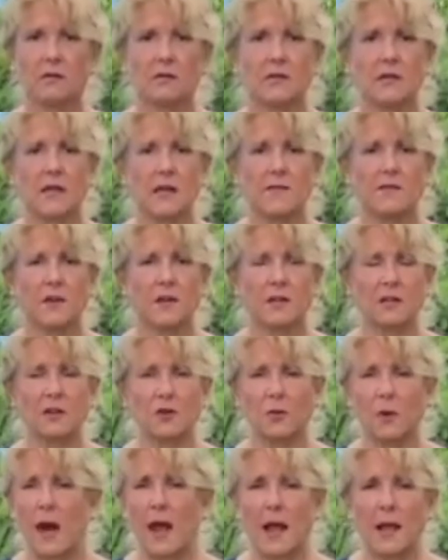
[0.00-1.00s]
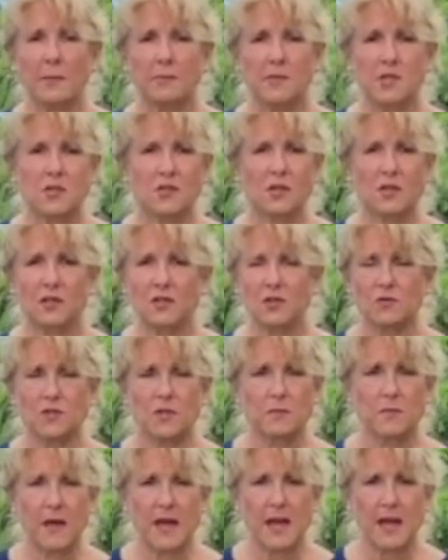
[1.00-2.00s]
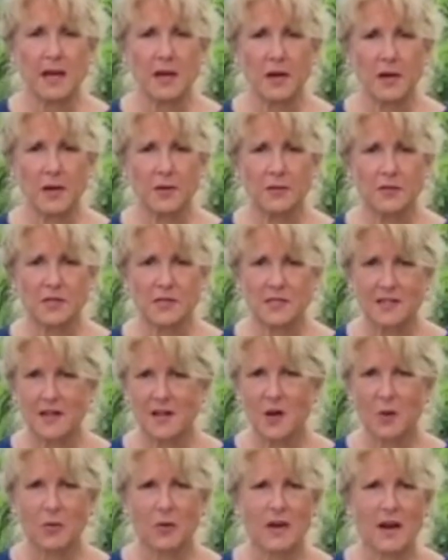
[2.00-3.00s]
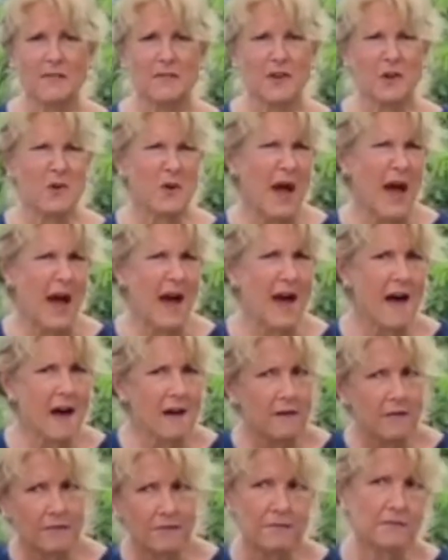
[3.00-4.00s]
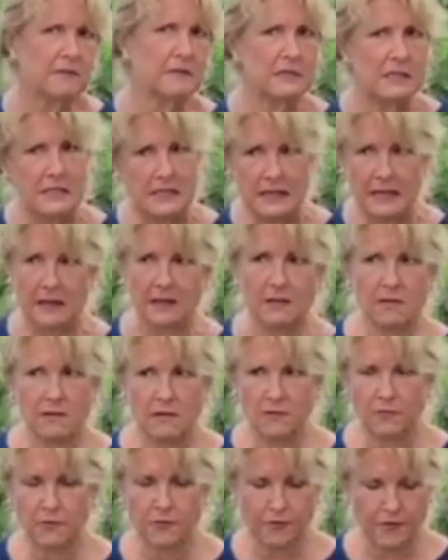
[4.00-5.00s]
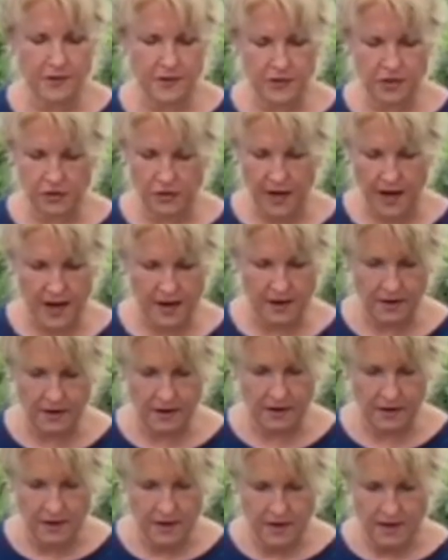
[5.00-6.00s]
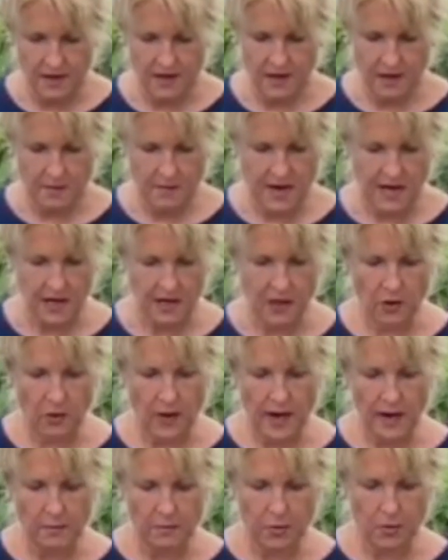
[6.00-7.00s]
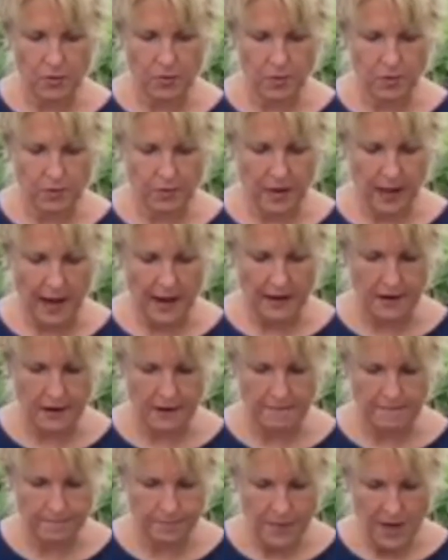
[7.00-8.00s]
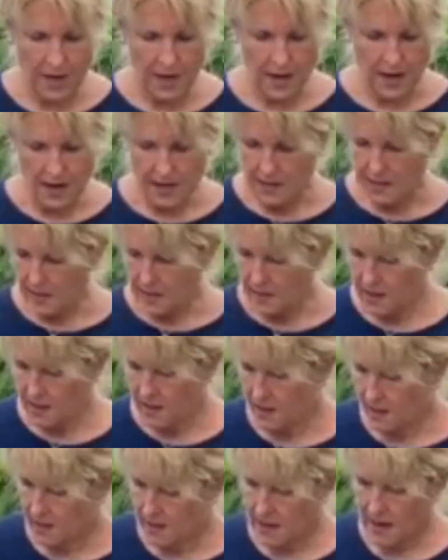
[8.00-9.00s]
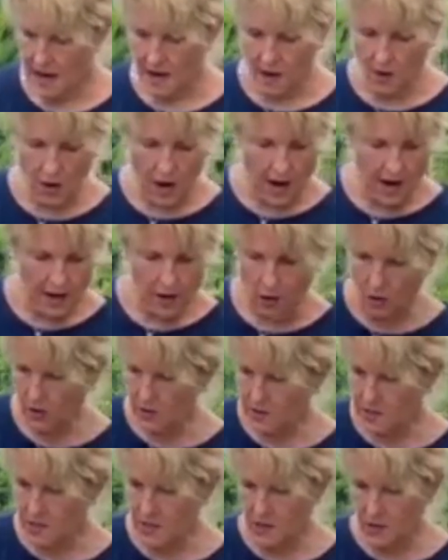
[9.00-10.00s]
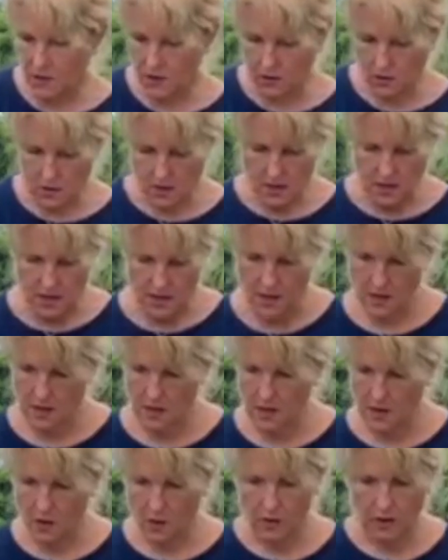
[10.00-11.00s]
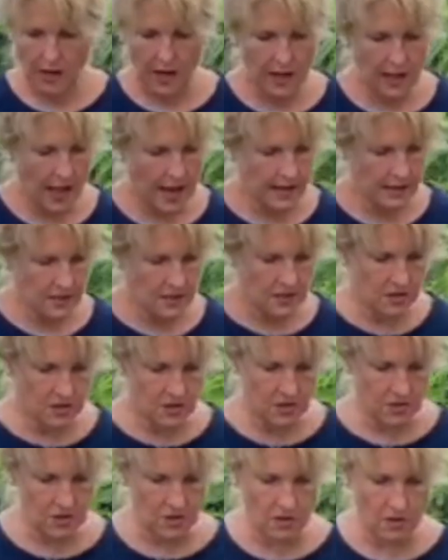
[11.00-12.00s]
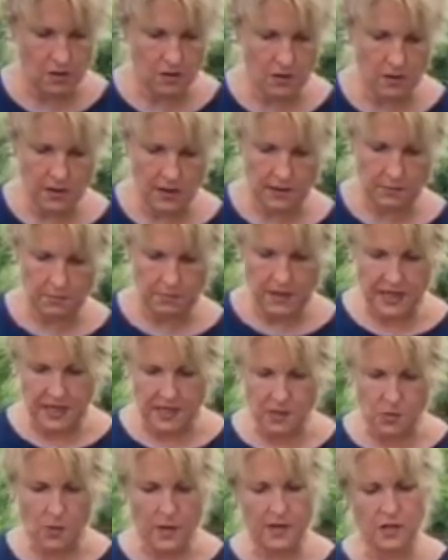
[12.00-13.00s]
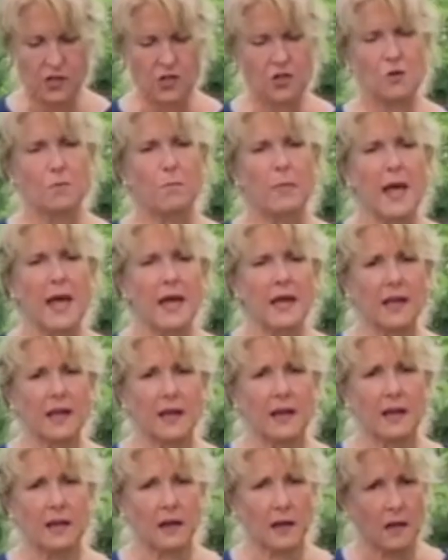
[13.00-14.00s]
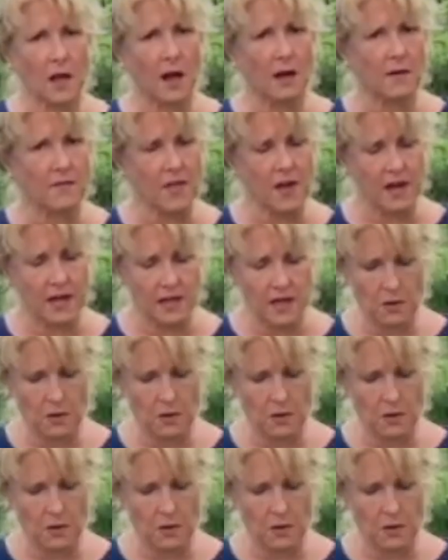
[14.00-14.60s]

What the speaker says: even grapes. You could do tomatoes, whatever you have in the refrigerator could make a great pūpū platter. Now, I also, what I like to do, because once you bake it, a lot of the honey